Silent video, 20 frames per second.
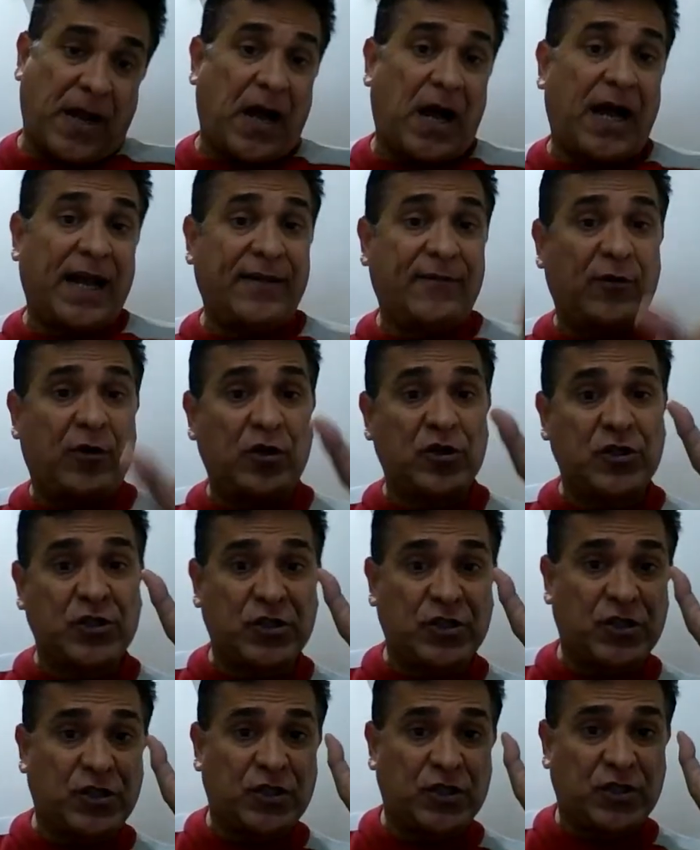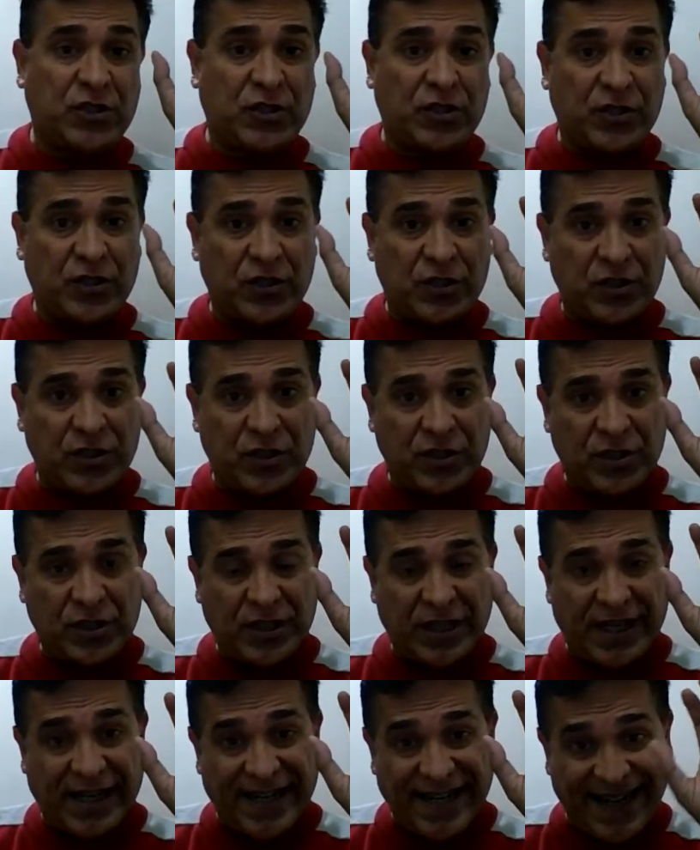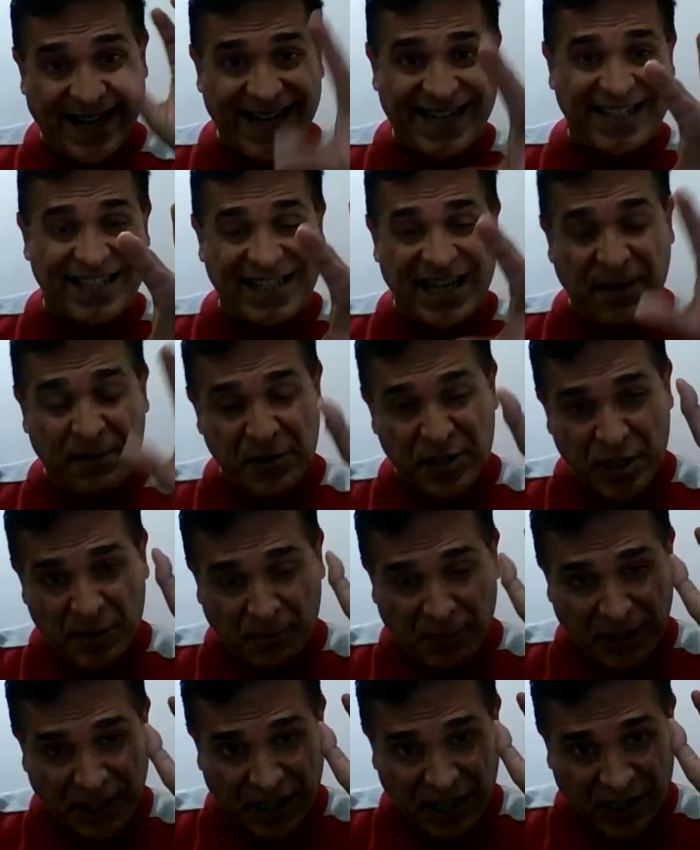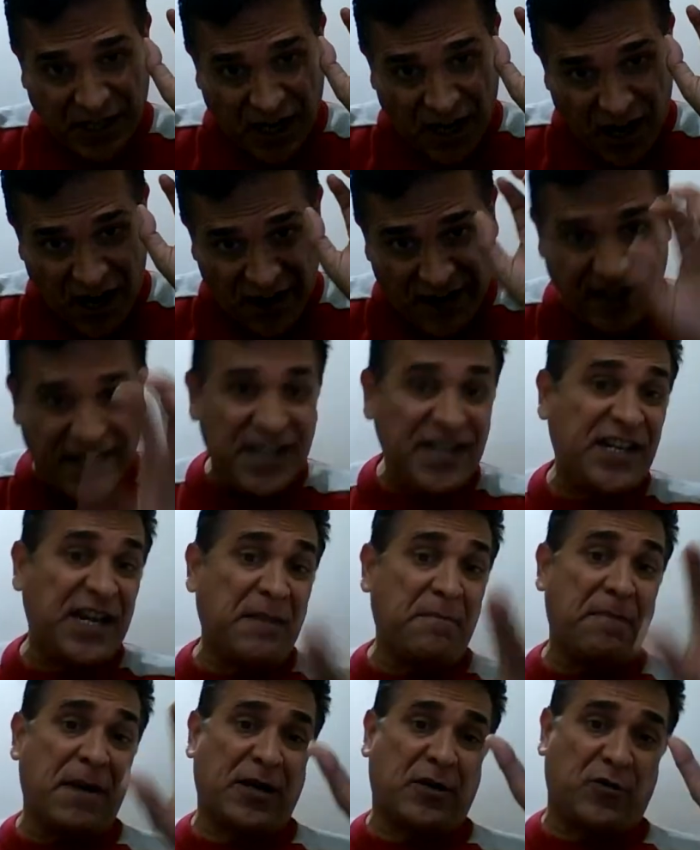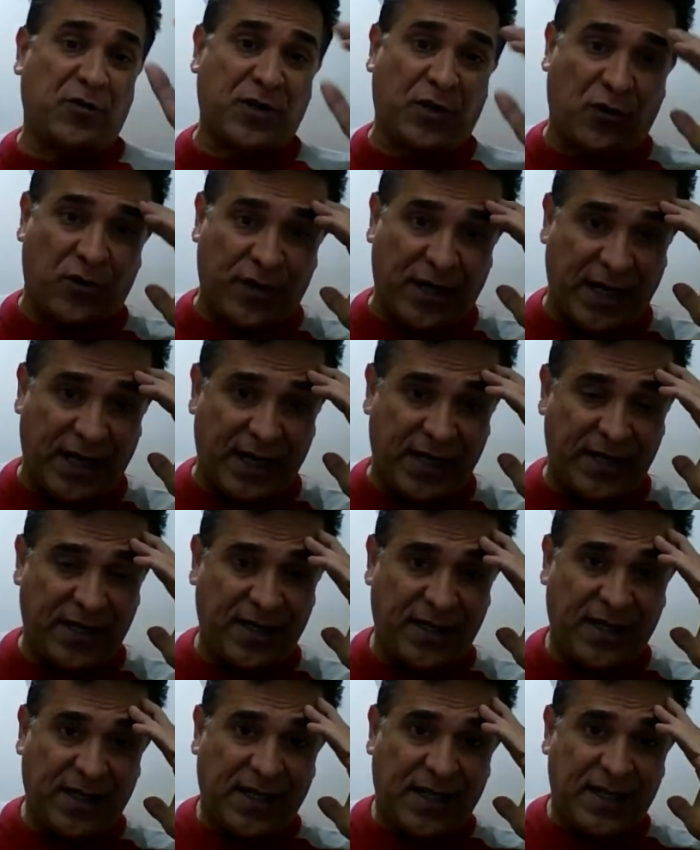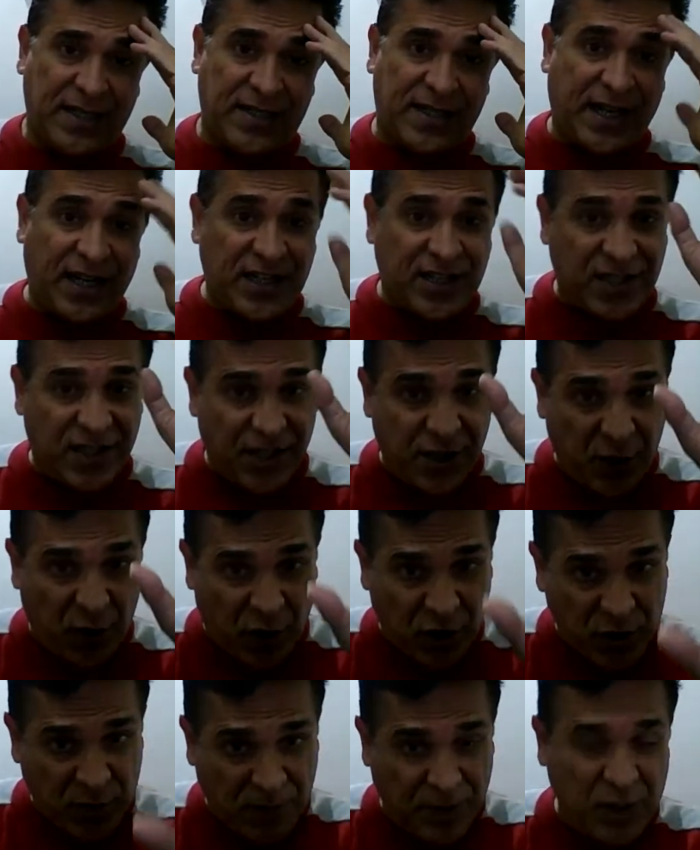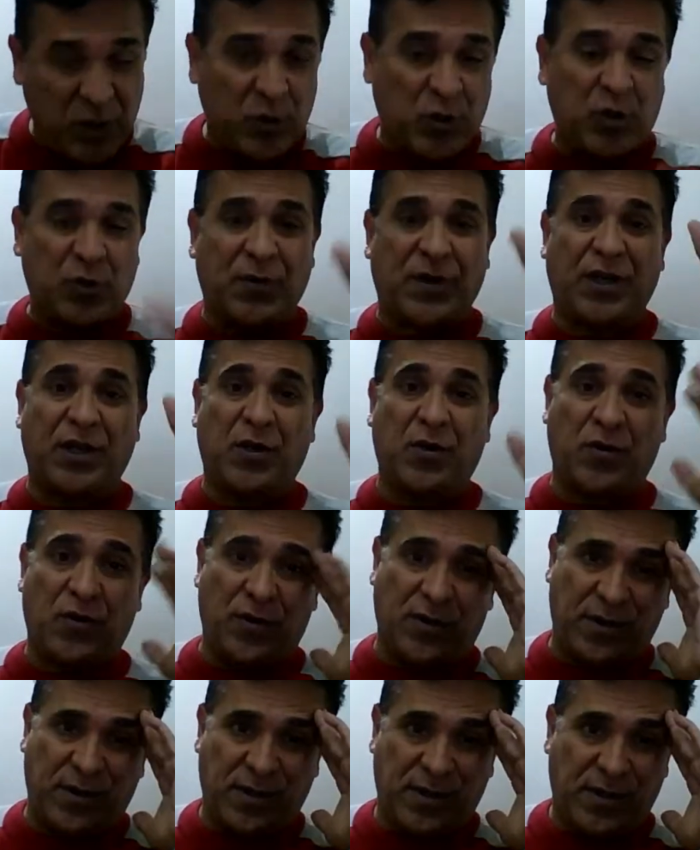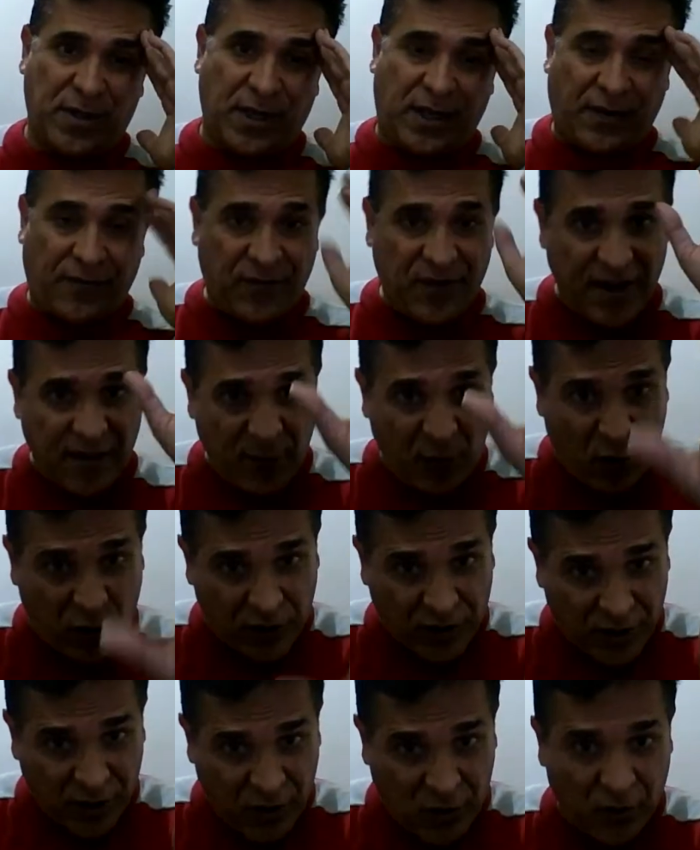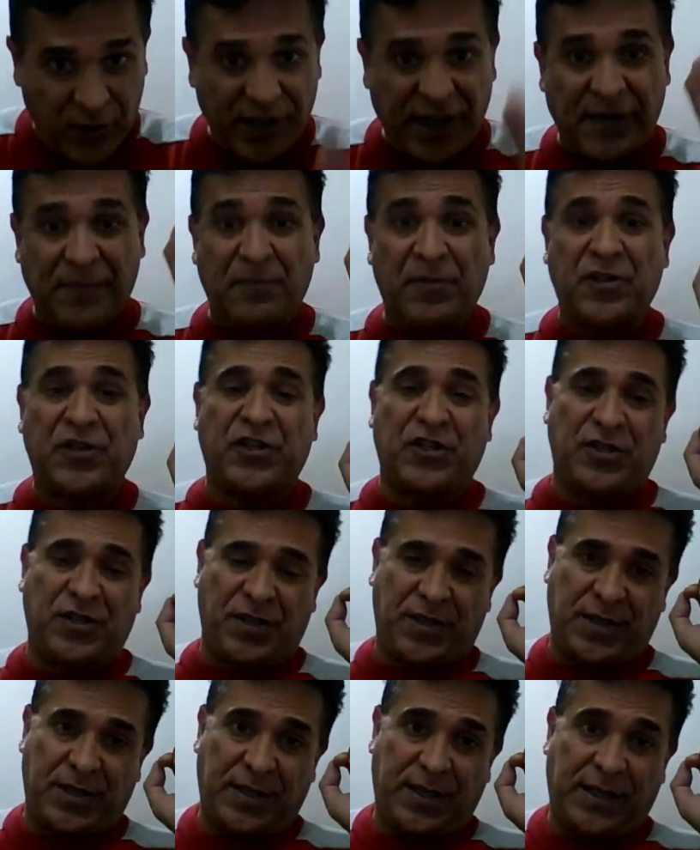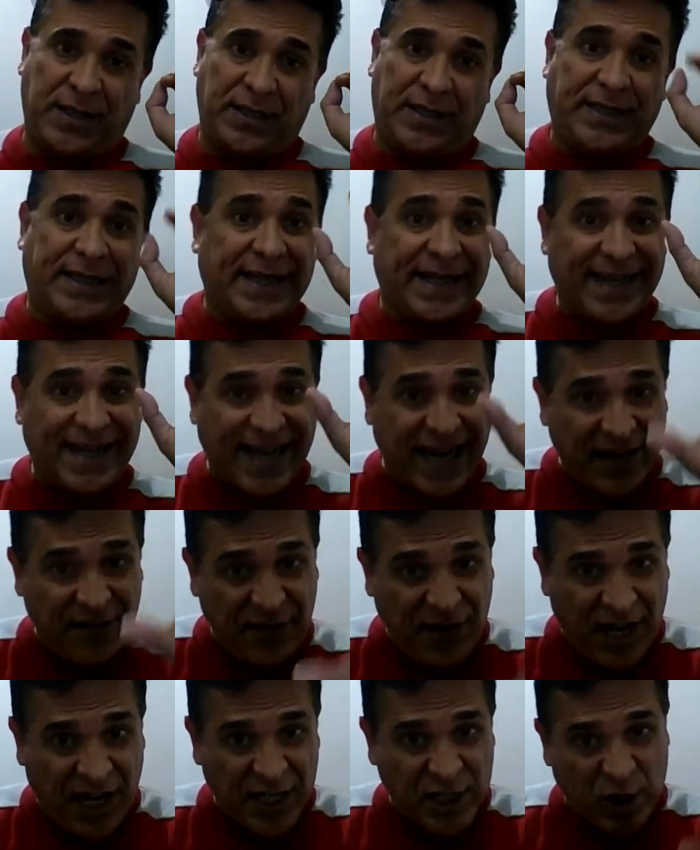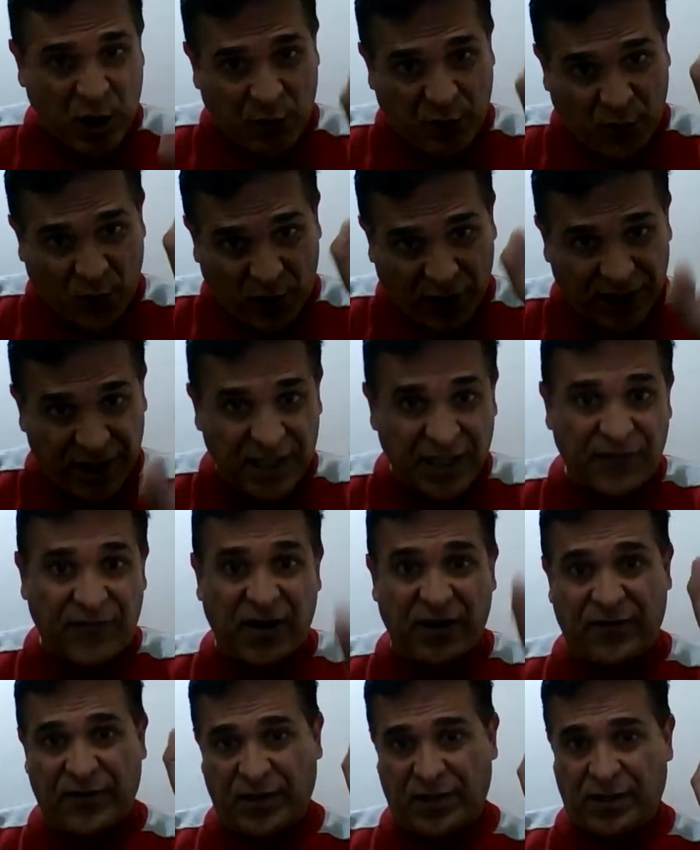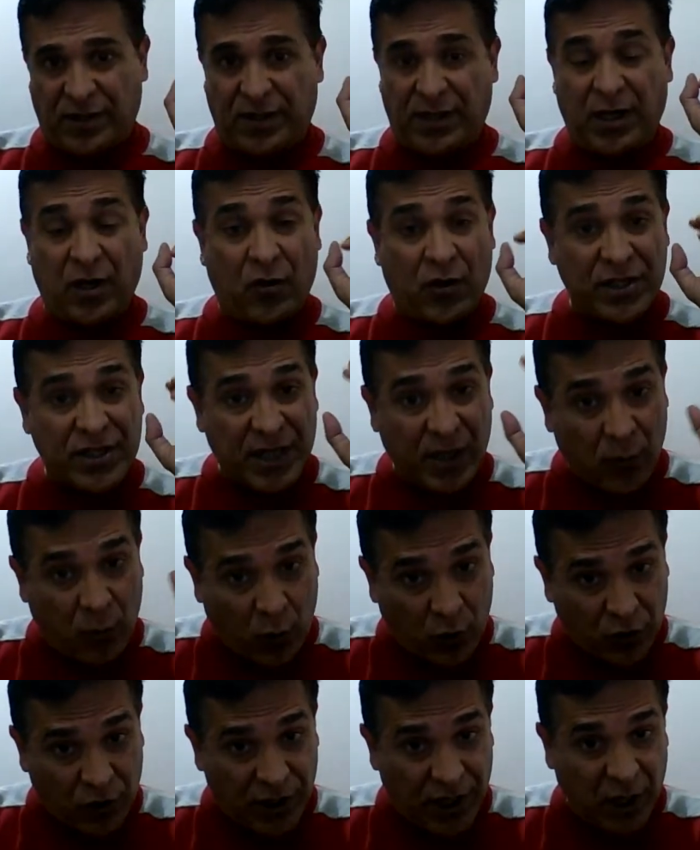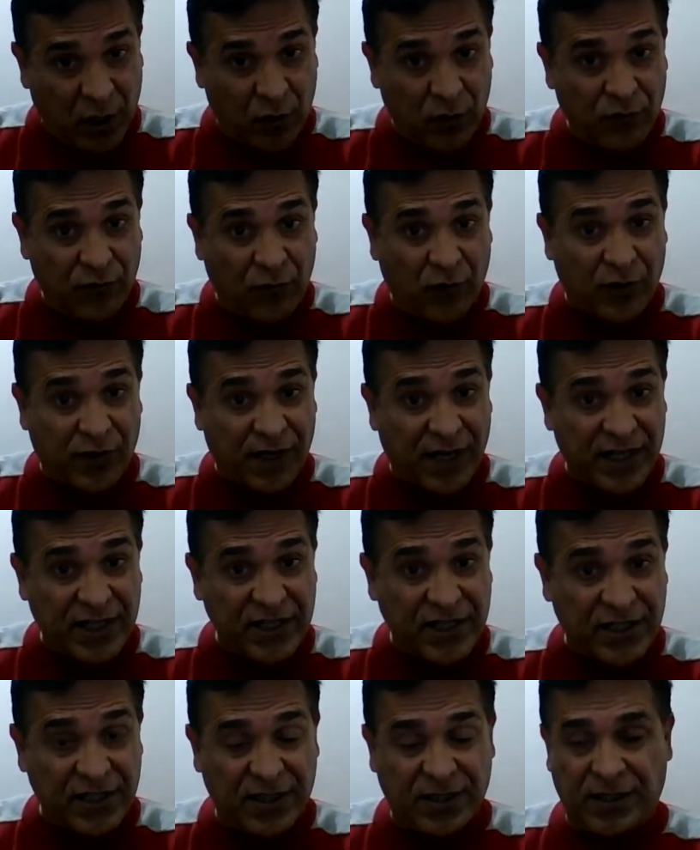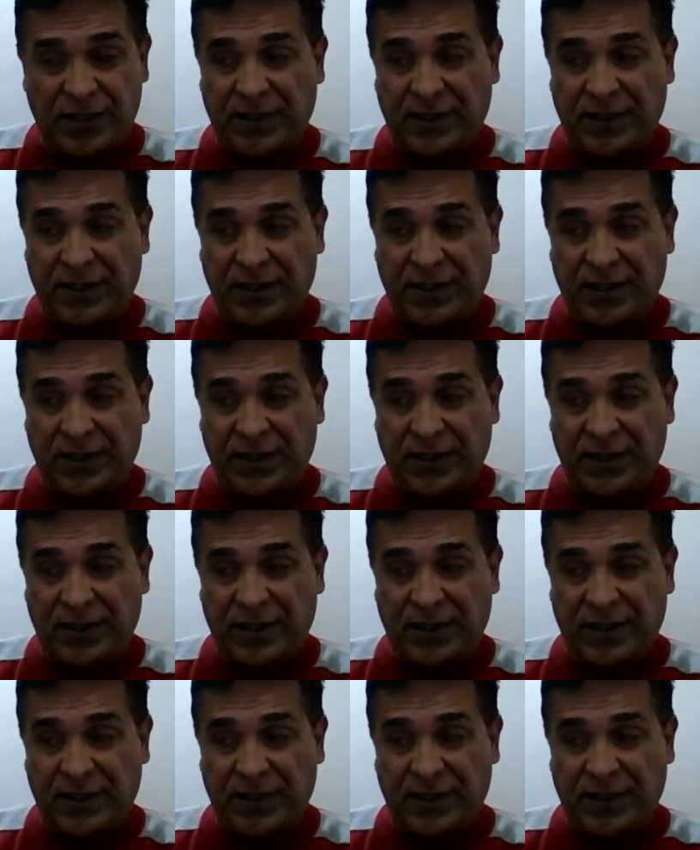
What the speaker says: I was next day. Mr. Pateria again came back to the hotel, saying, "Sir, your speech was very good. We have got good admission. Can we ask you for another favor?" Now I said, "What now? What next?"